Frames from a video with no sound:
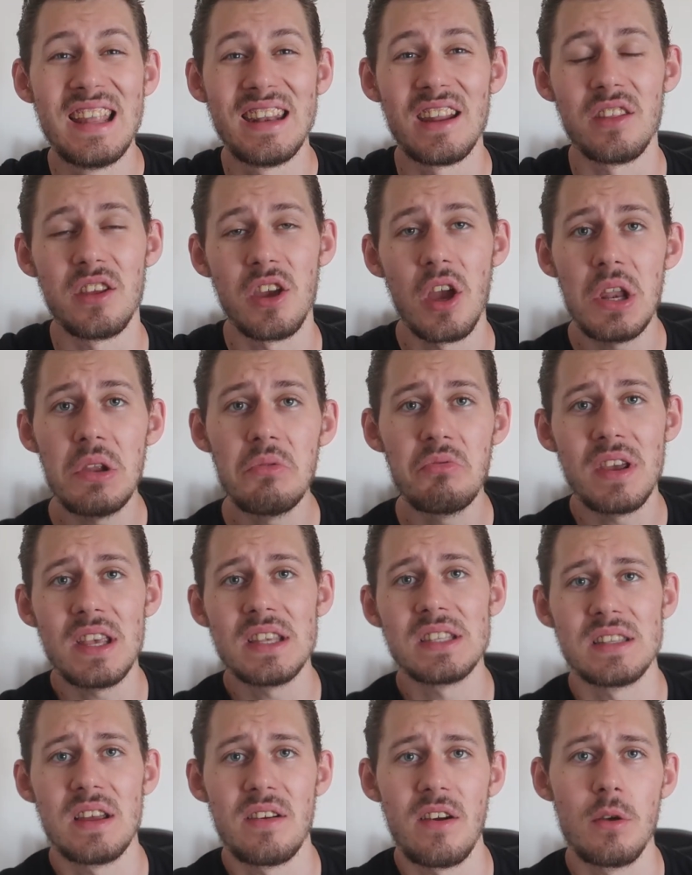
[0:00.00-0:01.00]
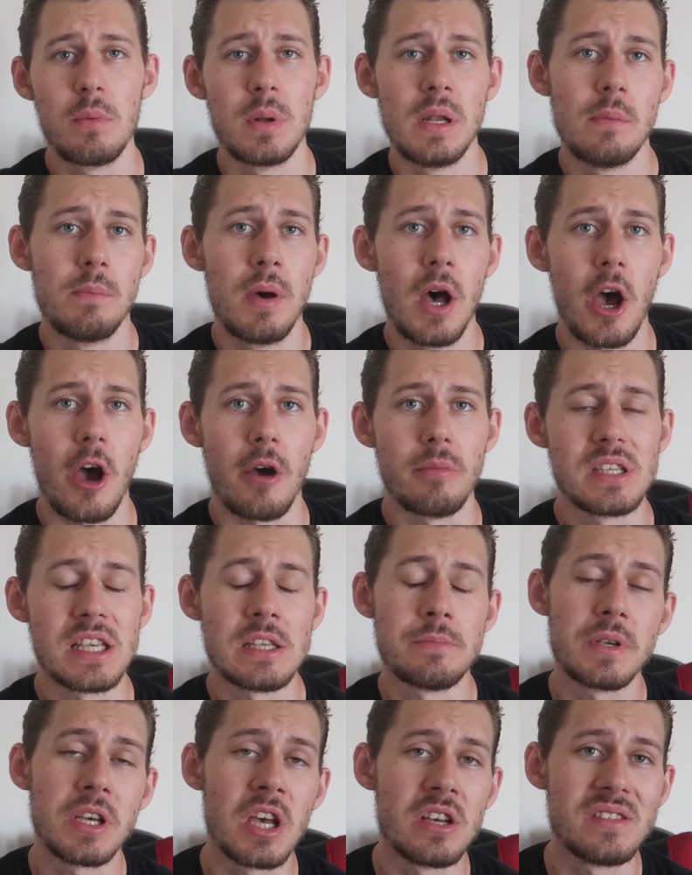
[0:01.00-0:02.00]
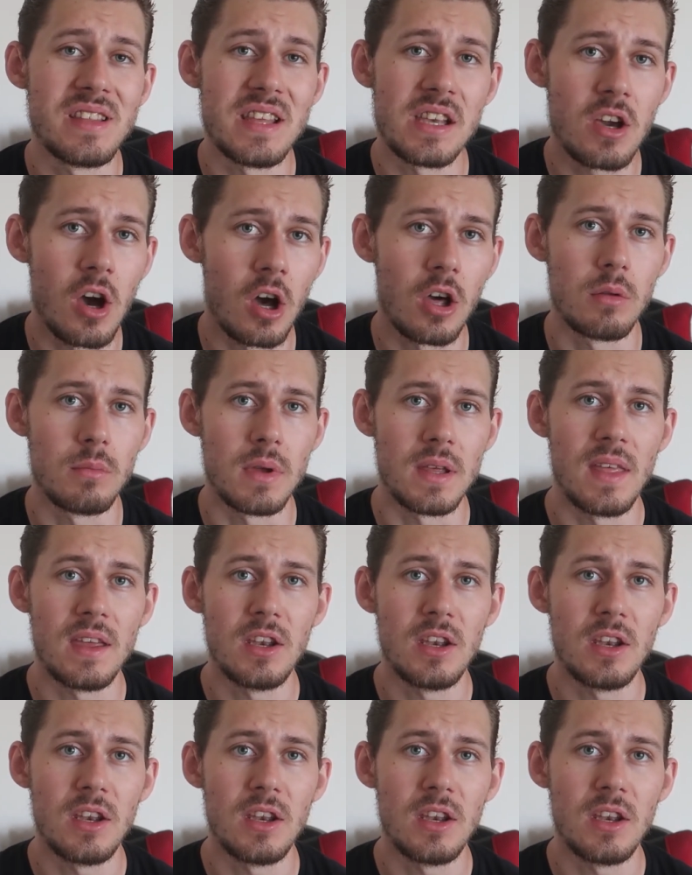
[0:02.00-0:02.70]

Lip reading: Now, the only reason they're opening pubs is because of the economy.